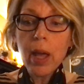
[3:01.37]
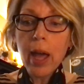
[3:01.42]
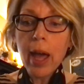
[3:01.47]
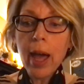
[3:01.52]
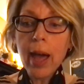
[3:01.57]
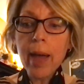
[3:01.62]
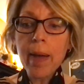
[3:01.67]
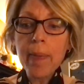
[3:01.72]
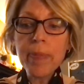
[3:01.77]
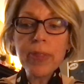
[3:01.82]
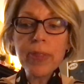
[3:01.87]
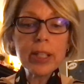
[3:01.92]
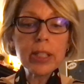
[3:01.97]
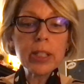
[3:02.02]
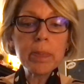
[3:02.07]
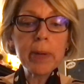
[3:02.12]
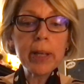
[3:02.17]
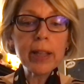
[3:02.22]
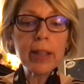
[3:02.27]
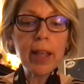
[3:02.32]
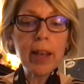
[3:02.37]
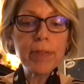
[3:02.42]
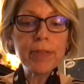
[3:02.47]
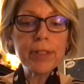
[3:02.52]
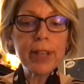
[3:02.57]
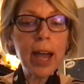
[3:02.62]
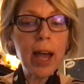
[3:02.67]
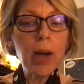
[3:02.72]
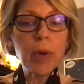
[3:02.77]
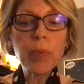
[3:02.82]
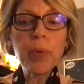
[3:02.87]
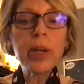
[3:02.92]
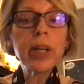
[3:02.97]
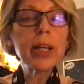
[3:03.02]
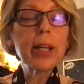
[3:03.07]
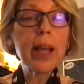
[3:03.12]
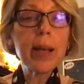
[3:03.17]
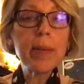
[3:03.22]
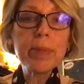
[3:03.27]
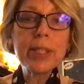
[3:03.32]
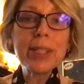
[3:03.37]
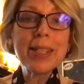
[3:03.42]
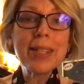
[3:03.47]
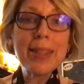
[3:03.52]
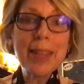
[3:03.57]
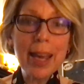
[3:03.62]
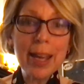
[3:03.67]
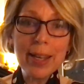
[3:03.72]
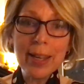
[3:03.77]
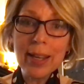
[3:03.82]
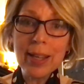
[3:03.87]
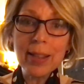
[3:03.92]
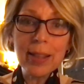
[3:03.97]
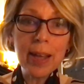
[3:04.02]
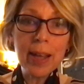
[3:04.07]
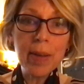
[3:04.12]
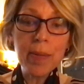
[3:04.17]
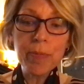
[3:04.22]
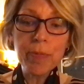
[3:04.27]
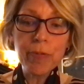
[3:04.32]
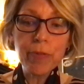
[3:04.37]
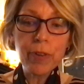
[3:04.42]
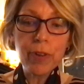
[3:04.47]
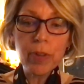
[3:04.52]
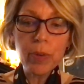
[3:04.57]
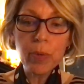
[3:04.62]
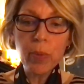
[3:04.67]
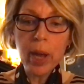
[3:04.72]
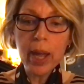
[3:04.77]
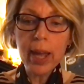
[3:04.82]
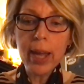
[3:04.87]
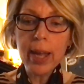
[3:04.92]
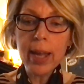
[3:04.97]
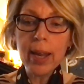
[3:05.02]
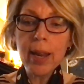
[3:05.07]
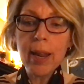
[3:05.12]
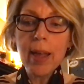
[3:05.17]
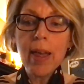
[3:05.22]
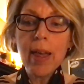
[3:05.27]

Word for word: um, that's been left out when it comes to thanking them for the way